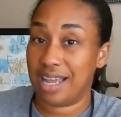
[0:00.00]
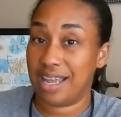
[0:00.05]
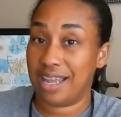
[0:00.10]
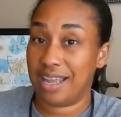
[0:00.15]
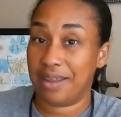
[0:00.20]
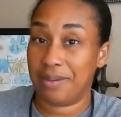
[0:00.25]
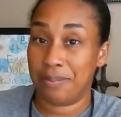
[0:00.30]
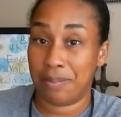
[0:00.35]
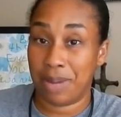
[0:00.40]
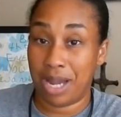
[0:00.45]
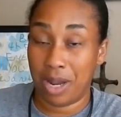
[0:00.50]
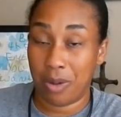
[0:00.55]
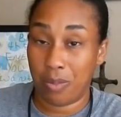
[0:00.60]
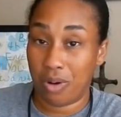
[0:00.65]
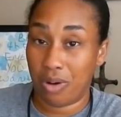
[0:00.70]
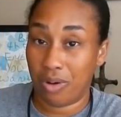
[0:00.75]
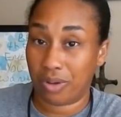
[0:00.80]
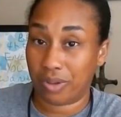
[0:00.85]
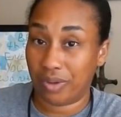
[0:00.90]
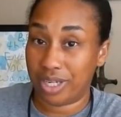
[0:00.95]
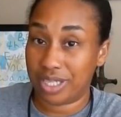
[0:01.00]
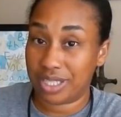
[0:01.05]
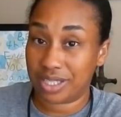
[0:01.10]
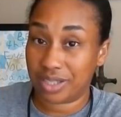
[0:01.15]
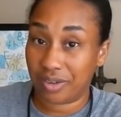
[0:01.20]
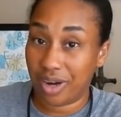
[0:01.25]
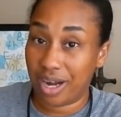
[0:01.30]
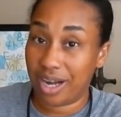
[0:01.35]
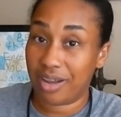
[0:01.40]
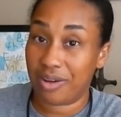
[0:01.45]
a My
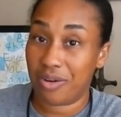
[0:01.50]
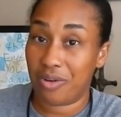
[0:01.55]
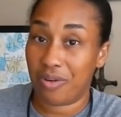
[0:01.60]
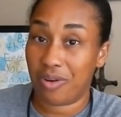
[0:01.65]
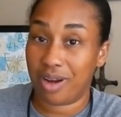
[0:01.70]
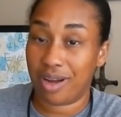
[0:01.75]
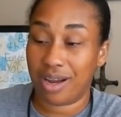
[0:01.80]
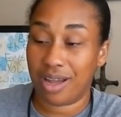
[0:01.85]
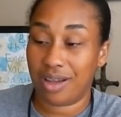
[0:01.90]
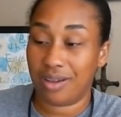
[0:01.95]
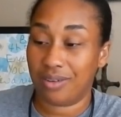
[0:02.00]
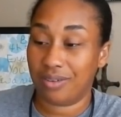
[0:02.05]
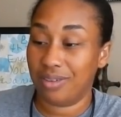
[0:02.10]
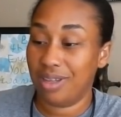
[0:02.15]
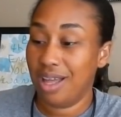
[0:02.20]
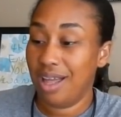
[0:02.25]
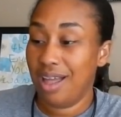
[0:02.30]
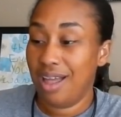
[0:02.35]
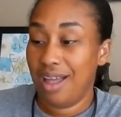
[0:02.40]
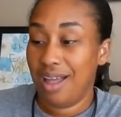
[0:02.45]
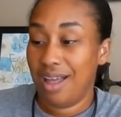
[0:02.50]
Walgreens credit card now?